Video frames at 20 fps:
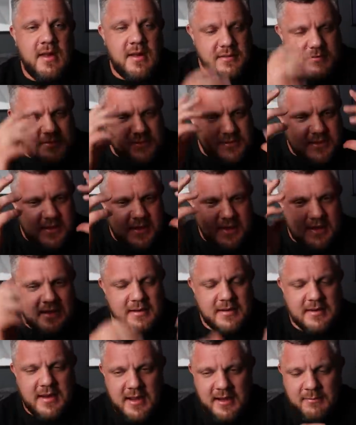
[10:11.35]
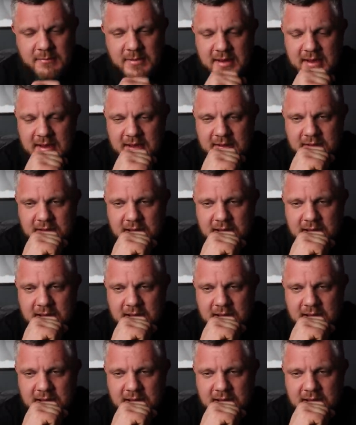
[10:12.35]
and just kind of getting my head